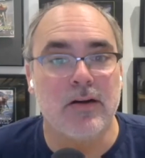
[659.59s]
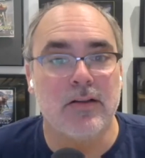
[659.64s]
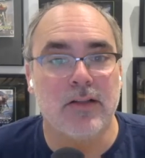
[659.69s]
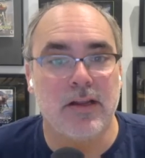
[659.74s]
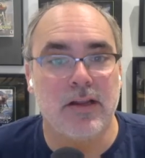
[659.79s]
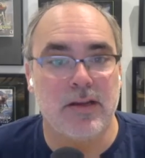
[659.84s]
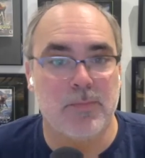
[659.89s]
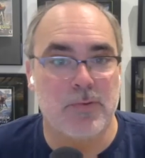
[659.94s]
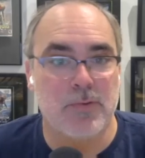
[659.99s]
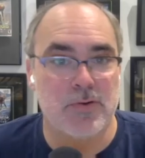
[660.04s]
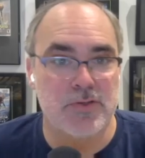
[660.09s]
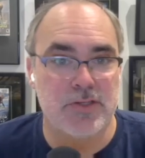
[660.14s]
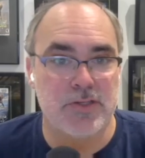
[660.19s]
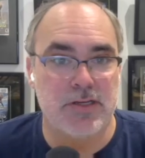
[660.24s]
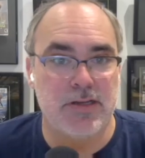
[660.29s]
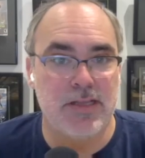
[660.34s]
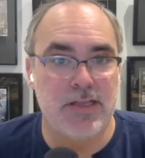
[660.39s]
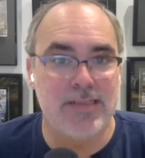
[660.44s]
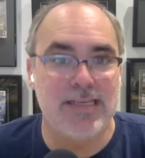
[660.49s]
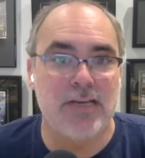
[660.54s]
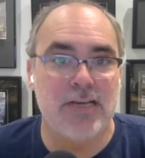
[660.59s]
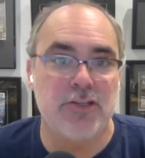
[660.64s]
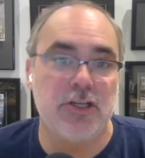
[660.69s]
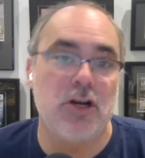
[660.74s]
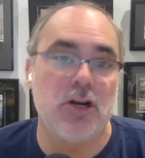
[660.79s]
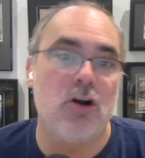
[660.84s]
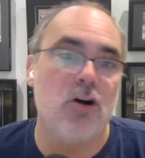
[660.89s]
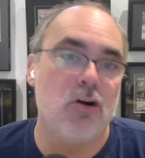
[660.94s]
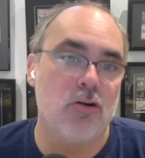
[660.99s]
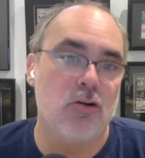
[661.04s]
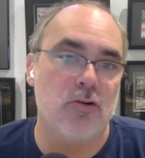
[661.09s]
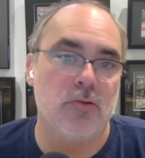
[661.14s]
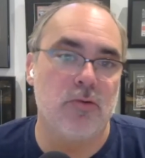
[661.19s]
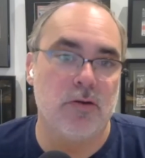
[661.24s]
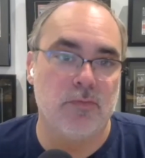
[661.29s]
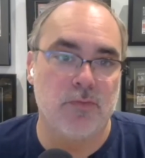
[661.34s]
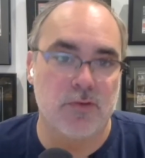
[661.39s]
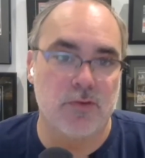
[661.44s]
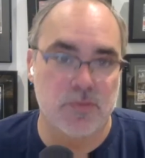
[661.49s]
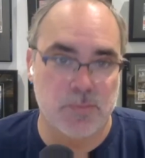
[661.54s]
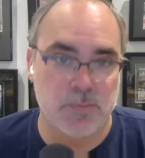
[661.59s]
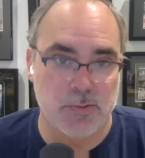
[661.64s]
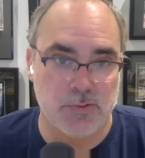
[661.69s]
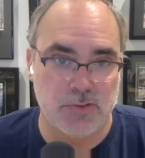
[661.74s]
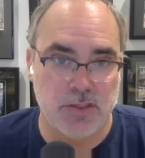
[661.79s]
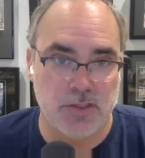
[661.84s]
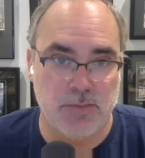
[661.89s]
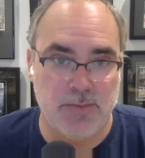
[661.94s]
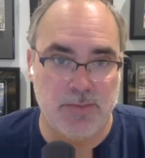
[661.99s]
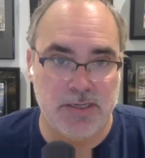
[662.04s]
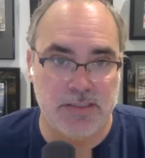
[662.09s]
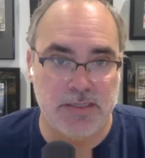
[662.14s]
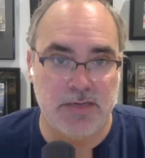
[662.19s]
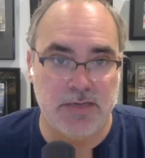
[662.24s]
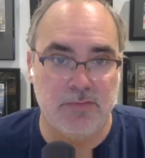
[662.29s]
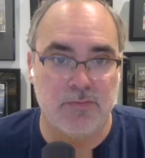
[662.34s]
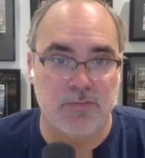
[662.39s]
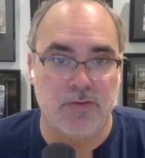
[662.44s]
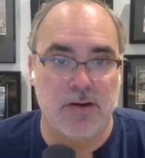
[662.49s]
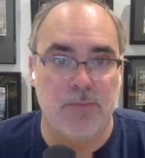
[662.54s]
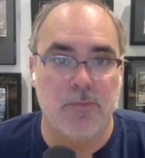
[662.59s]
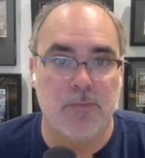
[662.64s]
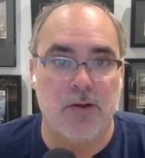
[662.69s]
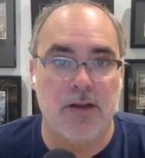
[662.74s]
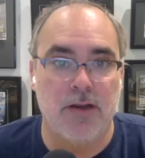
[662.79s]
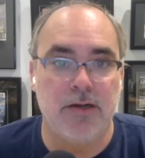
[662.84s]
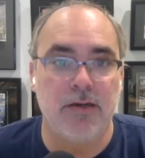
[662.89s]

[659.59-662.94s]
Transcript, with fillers: Like a person, it's actually harder in first person to maintain frame rate.